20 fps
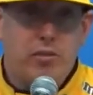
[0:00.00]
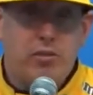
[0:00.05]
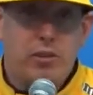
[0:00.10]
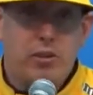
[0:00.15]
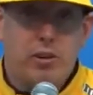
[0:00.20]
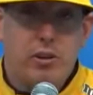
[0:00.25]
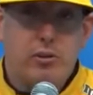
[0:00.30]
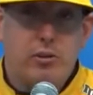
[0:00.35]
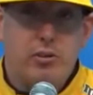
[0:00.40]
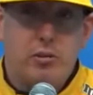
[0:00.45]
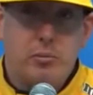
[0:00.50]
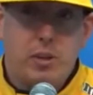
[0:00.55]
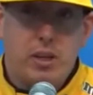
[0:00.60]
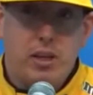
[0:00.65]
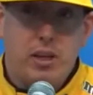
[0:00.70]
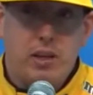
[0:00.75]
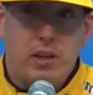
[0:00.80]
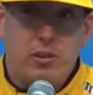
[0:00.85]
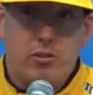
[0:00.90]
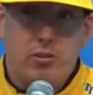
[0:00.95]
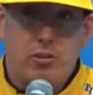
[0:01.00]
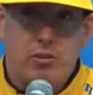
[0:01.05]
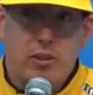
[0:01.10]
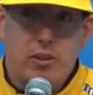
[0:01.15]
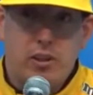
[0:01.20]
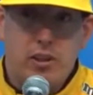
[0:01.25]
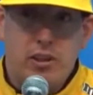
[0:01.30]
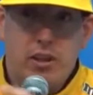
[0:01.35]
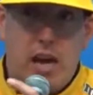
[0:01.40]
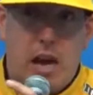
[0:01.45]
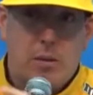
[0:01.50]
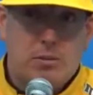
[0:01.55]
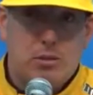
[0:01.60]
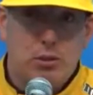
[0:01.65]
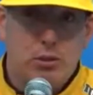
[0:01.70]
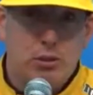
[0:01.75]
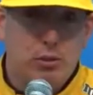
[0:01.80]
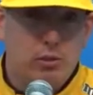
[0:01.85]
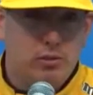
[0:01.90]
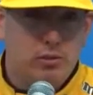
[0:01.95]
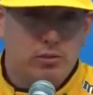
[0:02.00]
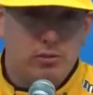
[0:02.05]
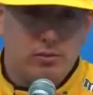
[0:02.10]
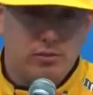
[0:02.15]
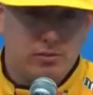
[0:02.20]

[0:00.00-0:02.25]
So to me, those are the absolute